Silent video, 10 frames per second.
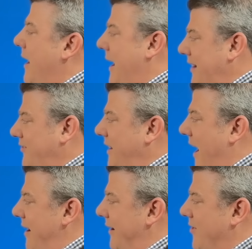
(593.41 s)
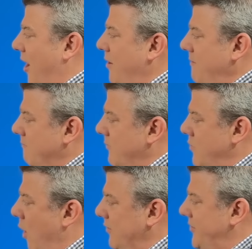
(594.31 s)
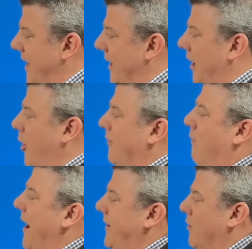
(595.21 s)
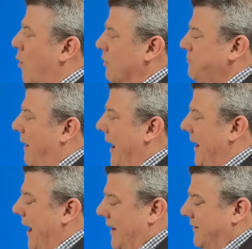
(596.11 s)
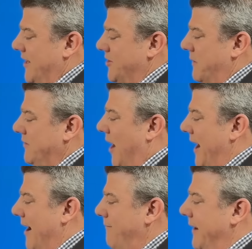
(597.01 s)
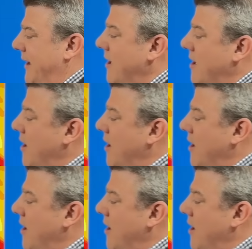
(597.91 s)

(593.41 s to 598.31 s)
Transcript: Eastern areas, though, not seeing a lot of rain in Hawke's Bay and Gisborne Tairawhiti,